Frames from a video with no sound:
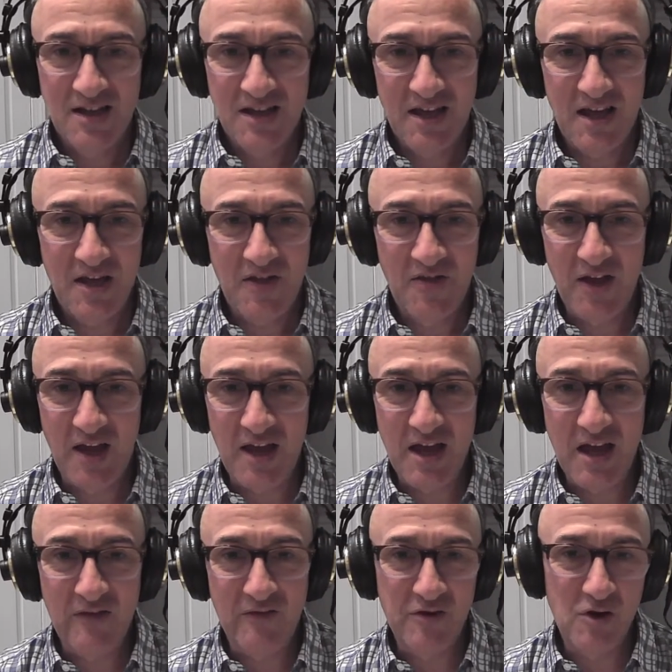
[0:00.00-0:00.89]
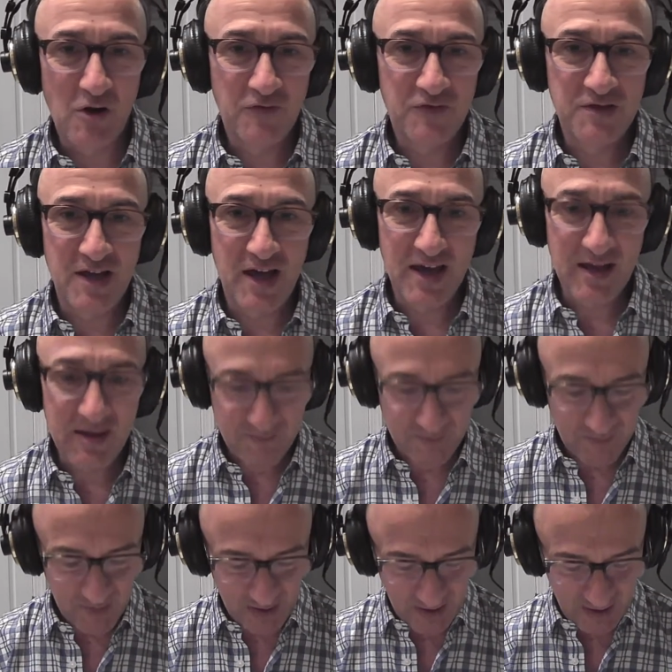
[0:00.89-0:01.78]
They have an off day
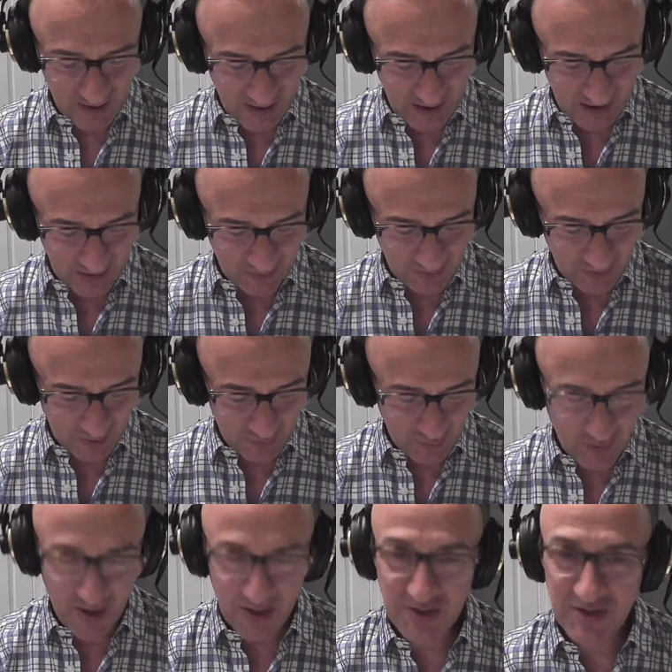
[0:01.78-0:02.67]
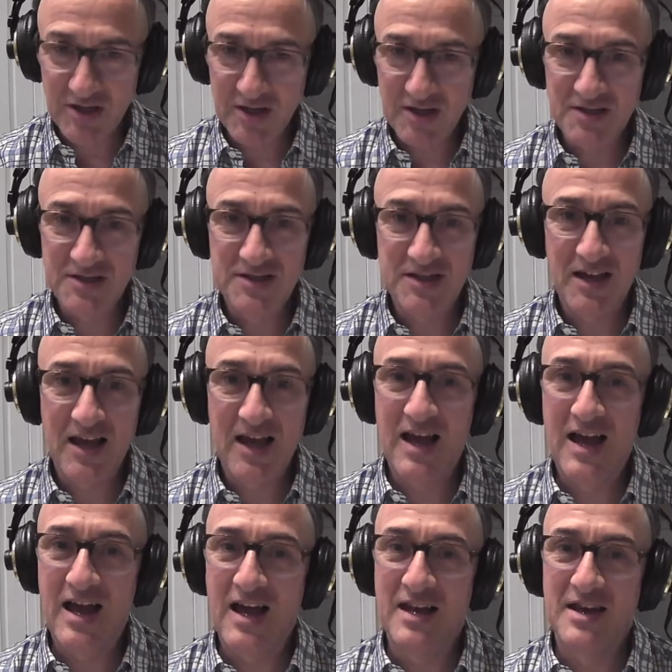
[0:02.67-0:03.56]
at the races,
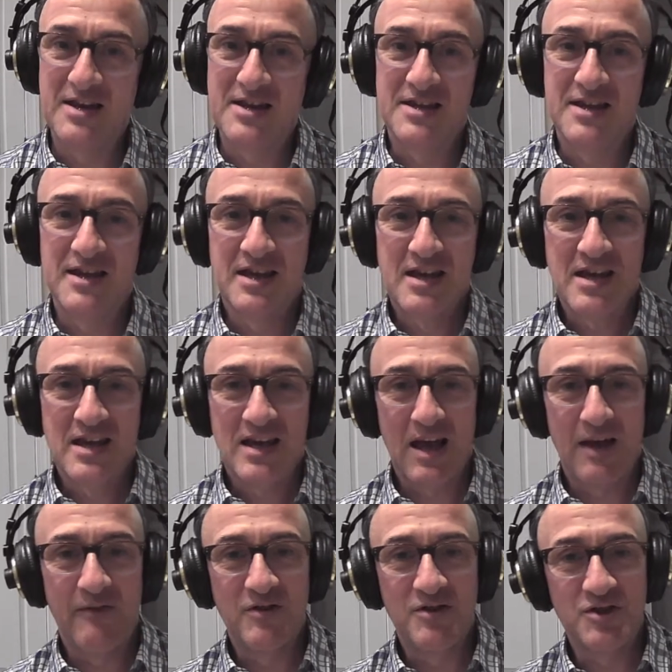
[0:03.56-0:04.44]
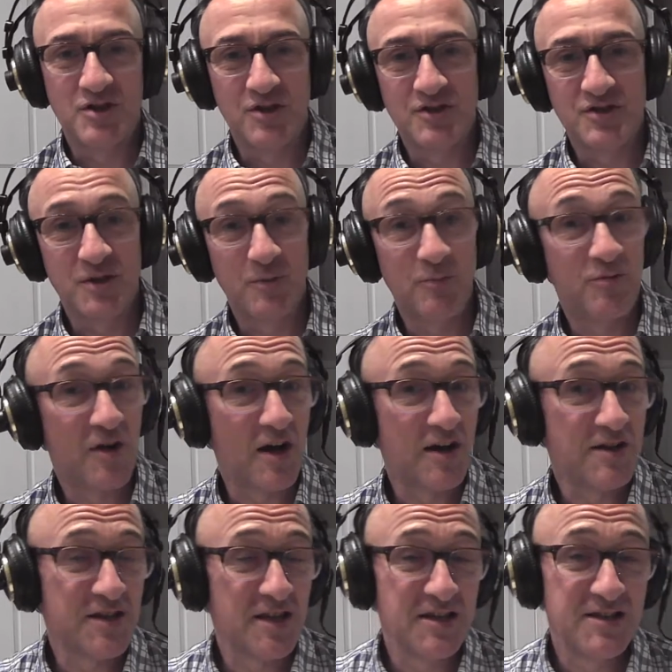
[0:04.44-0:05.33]
and Everton
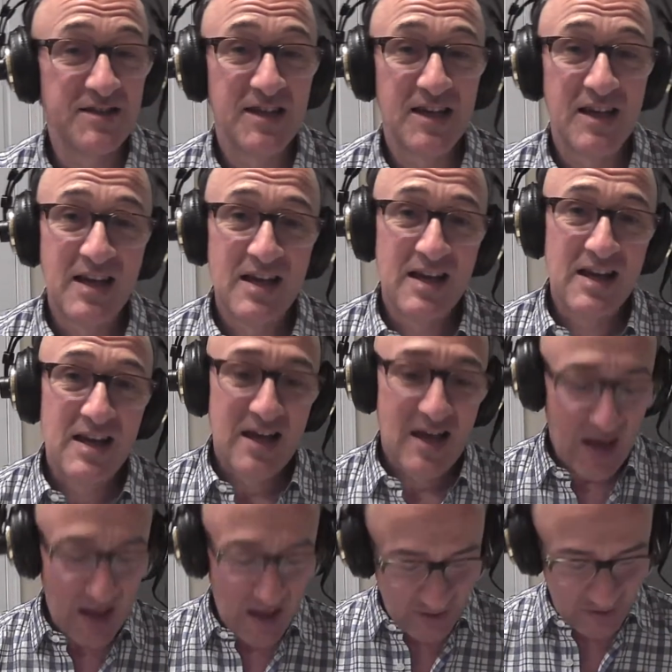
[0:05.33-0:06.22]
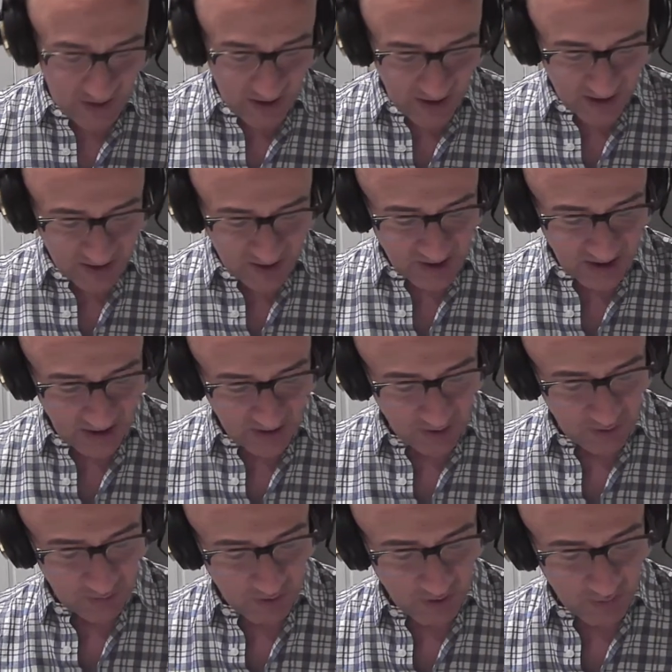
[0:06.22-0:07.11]
surprises. They take the
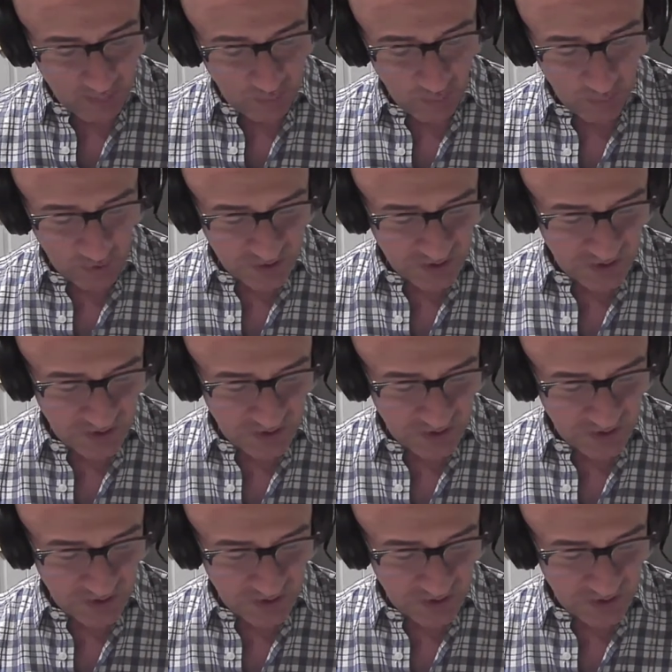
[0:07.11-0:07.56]
3 points.